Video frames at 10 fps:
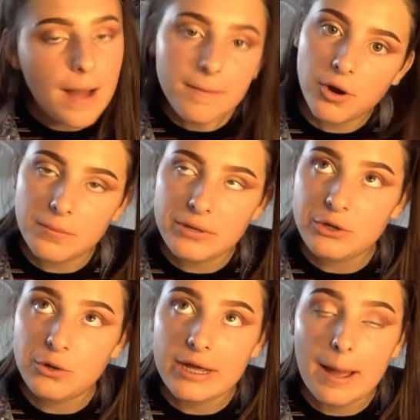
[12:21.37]
I'm going to be
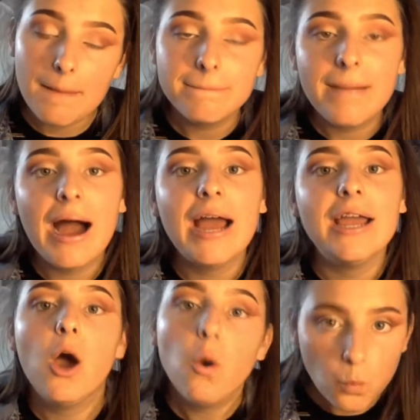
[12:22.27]
doing
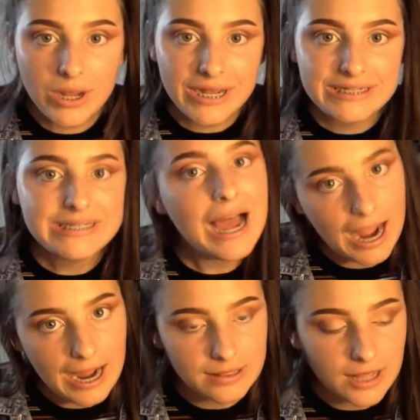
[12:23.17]
my winged
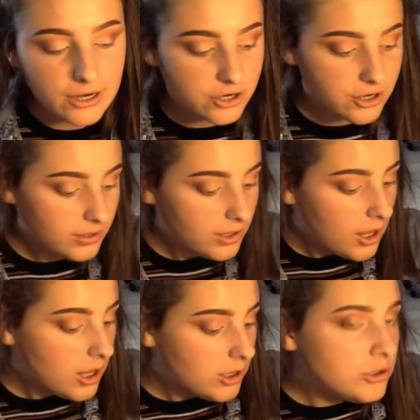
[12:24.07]
eyeliner.
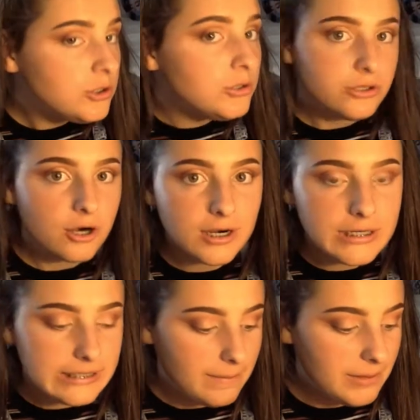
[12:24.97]
To start,
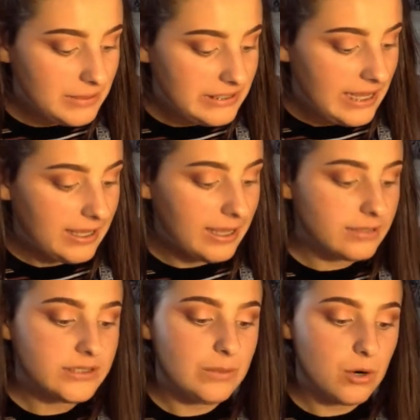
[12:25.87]
I'm going to be taking
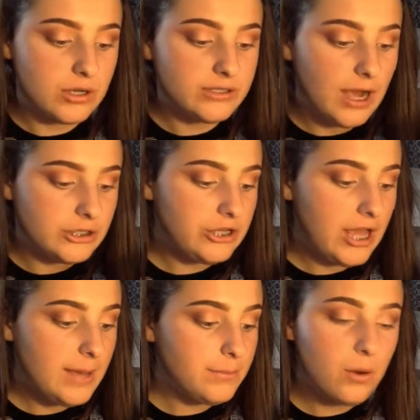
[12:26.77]
some more Scotch
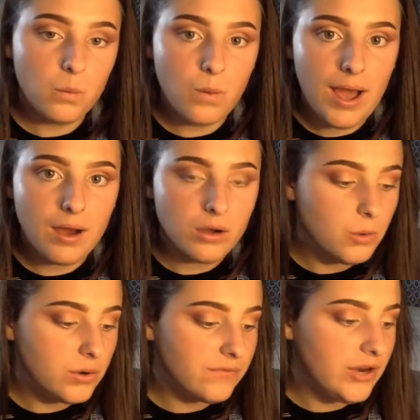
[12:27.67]
tape. Wow,
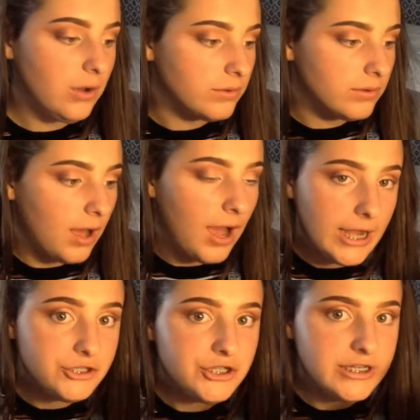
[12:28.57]
who would have known?
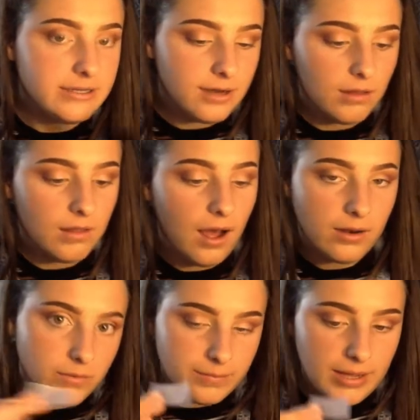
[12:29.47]
I cheat a
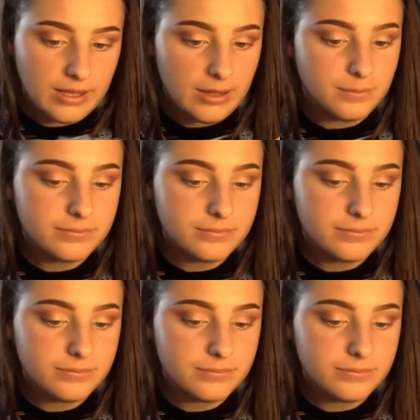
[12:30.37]
lot with makeup.